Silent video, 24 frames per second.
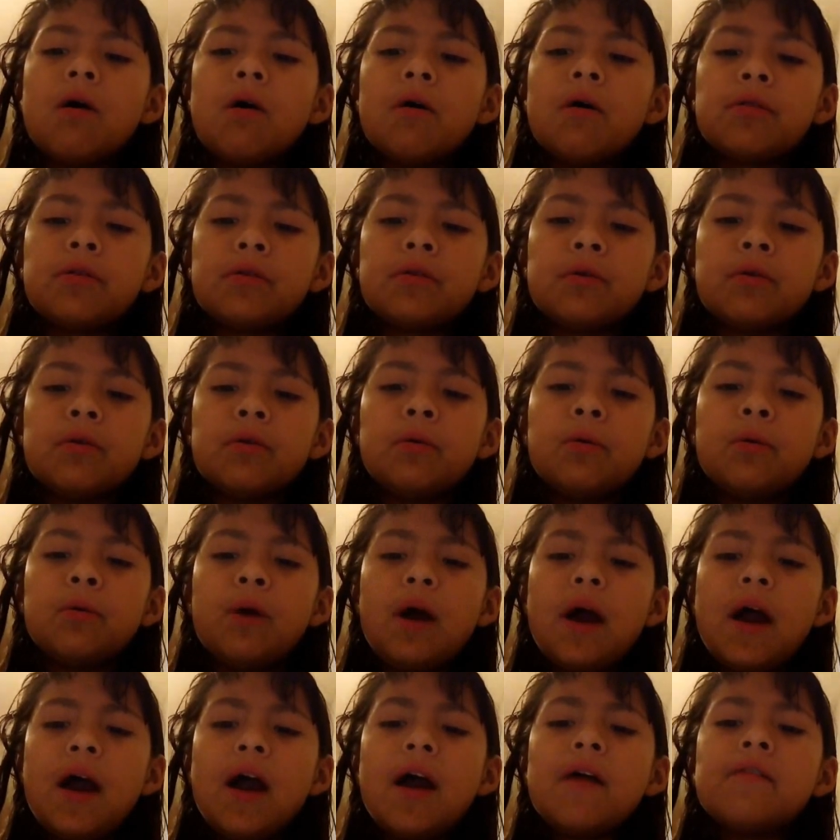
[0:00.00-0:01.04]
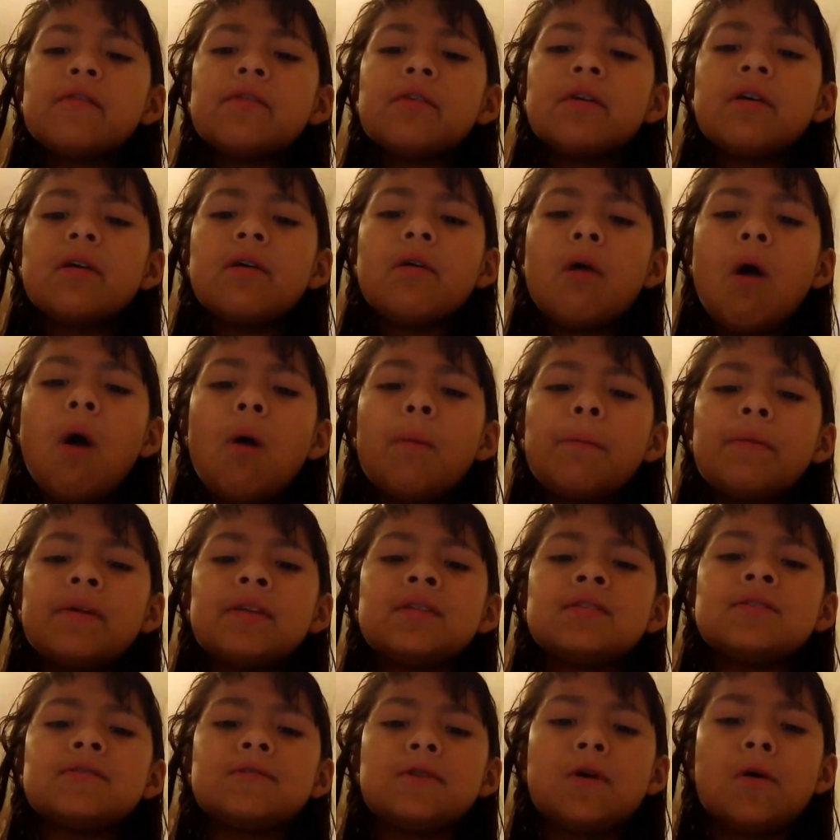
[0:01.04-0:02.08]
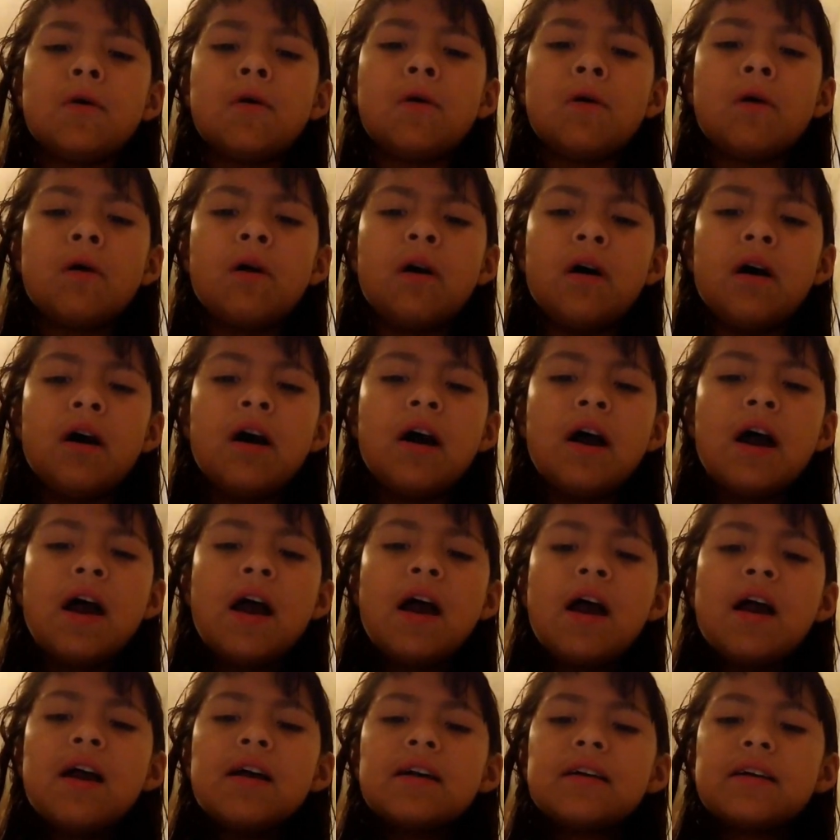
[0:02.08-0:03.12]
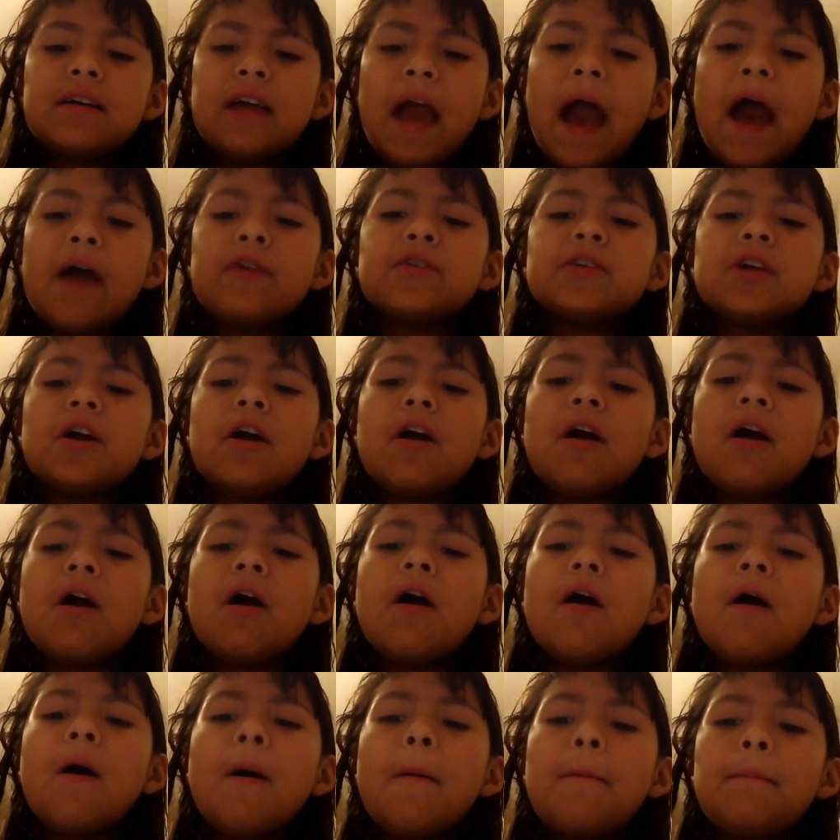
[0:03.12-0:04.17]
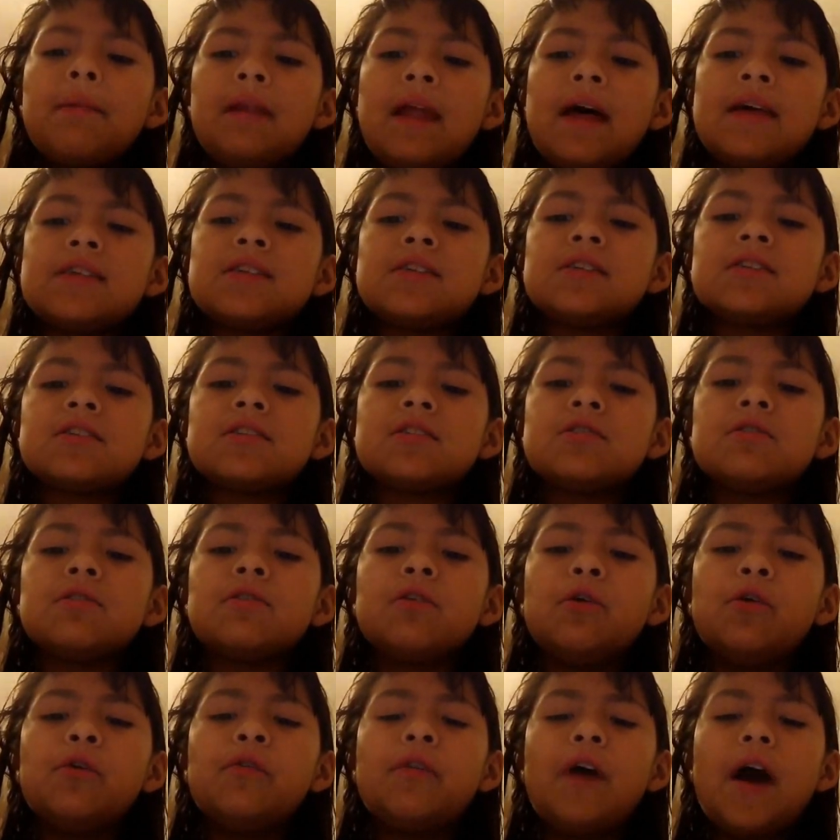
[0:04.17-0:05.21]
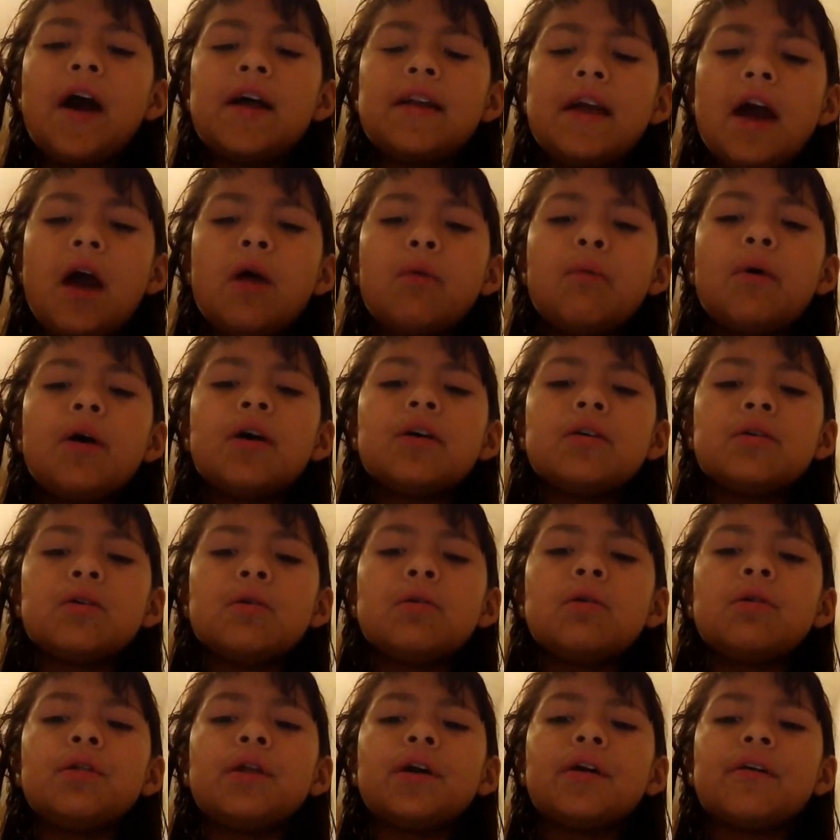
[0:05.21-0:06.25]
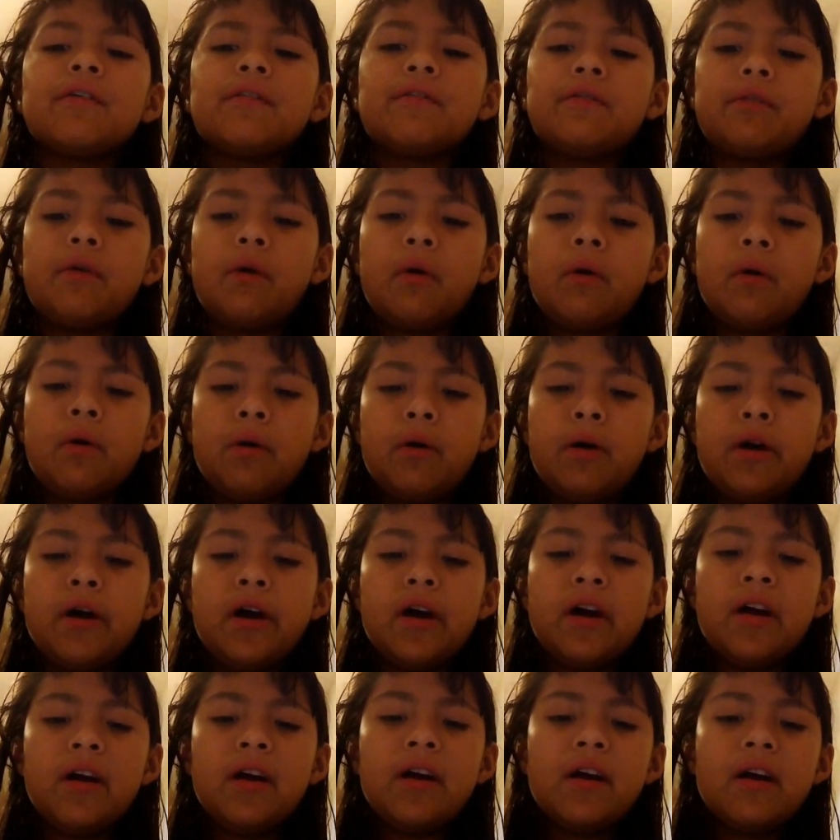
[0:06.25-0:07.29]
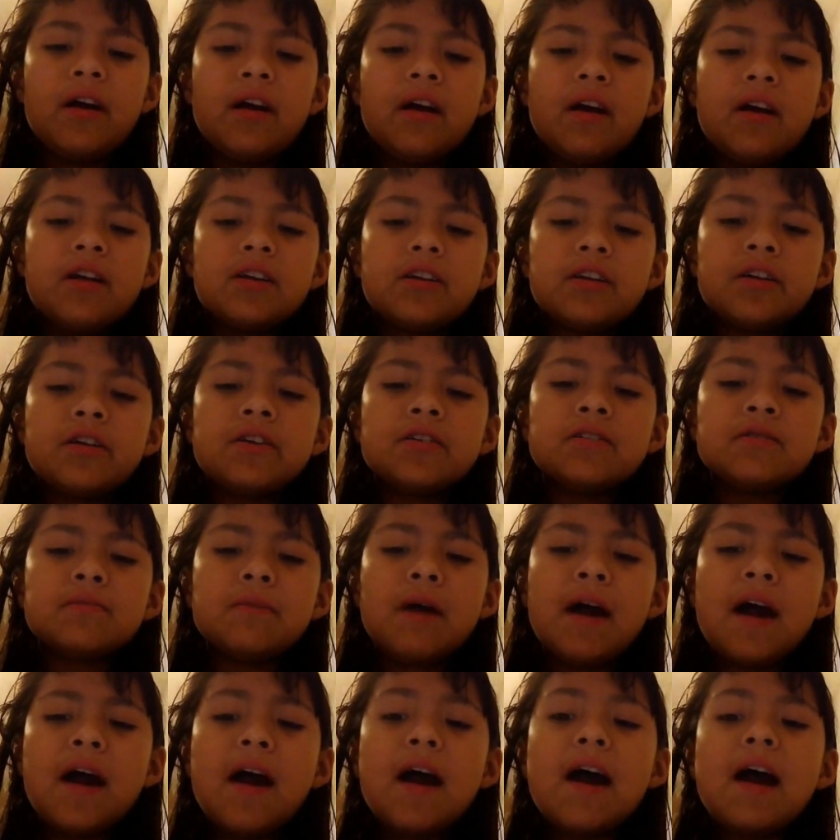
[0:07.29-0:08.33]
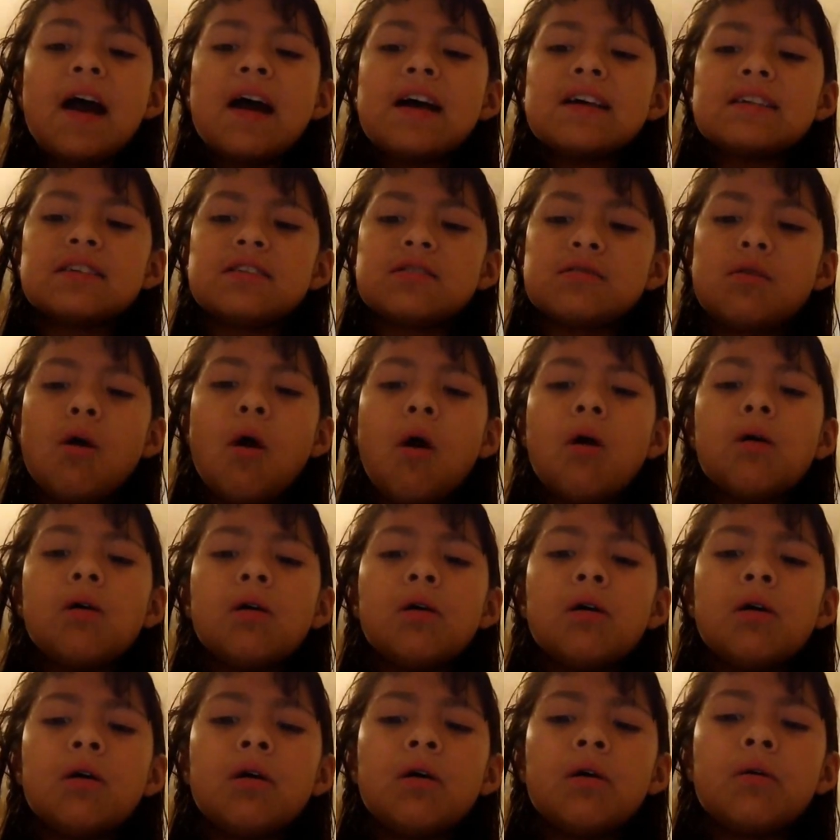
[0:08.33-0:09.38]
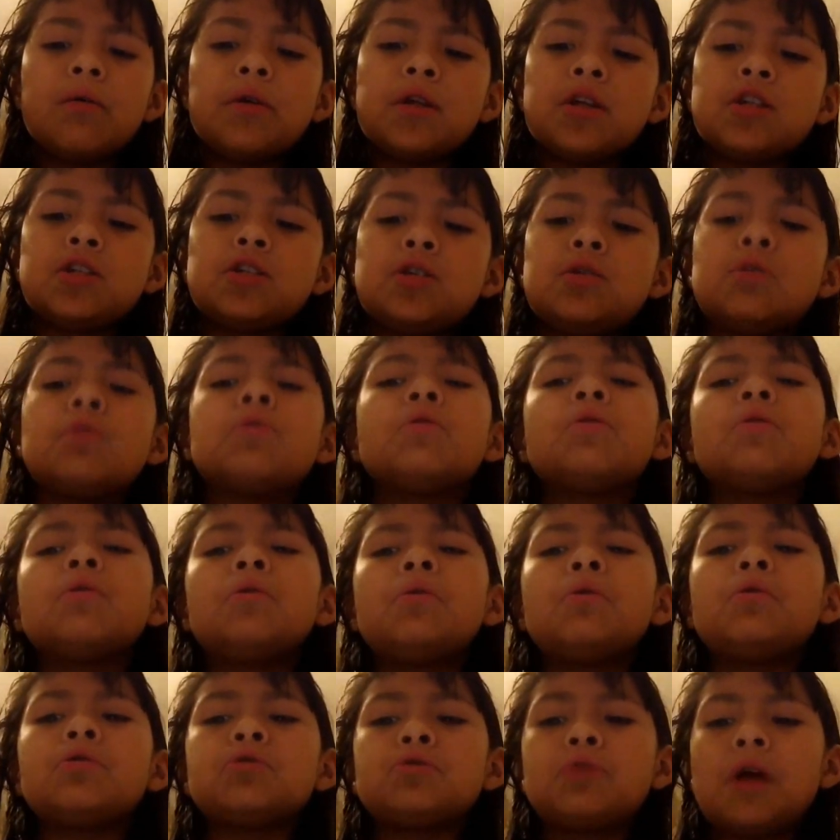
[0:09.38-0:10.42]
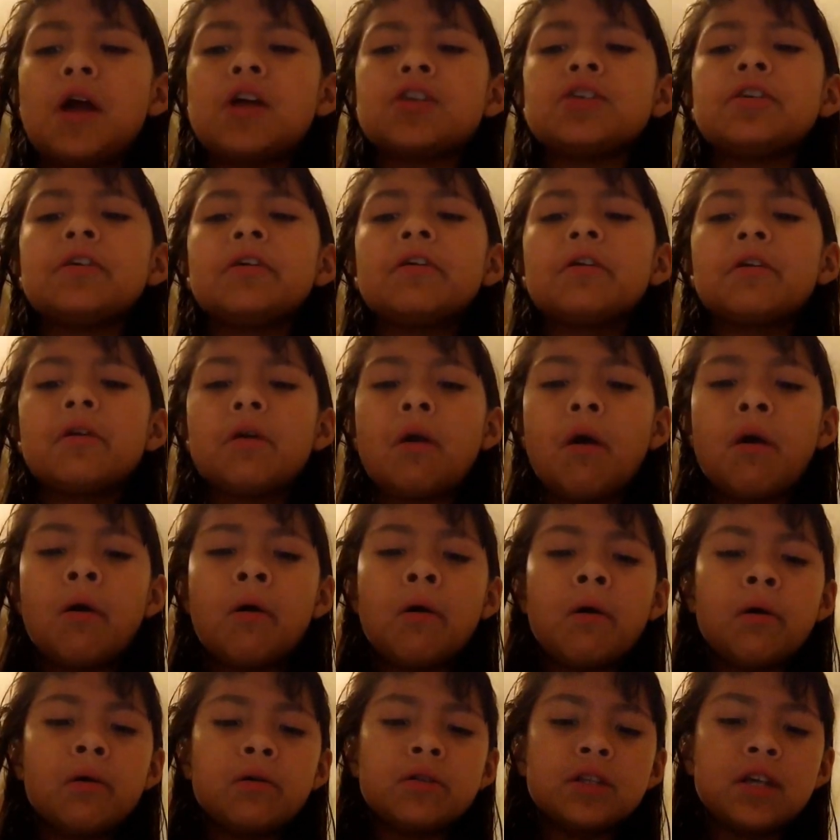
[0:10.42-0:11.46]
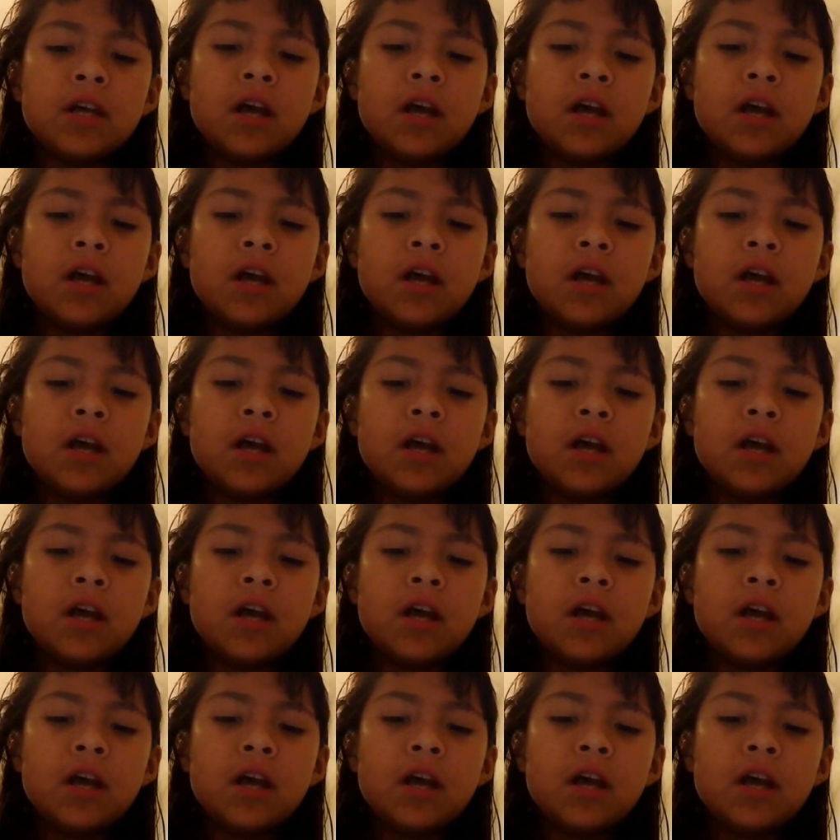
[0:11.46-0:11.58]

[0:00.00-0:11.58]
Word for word: through every open door. Count your blessings to find out what you look for. Turn my sorrow into treasured gold.